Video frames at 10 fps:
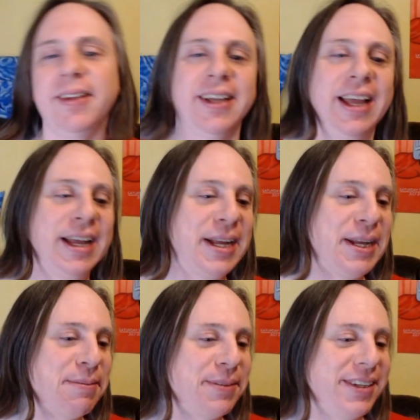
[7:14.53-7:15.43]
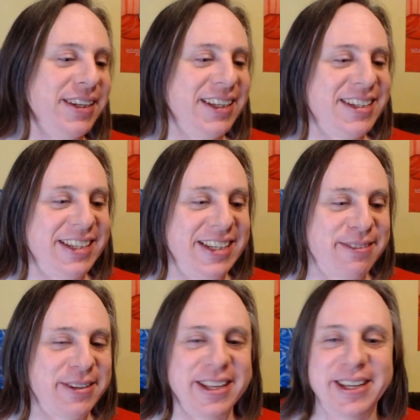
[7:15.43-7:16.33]
um, teaser
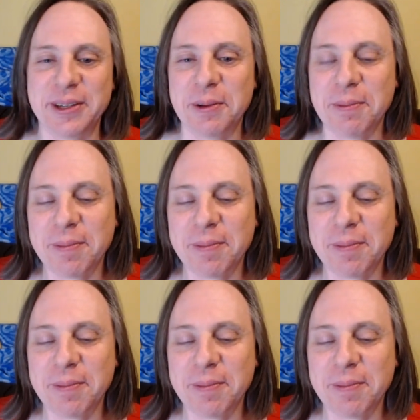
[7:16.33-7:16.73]
video.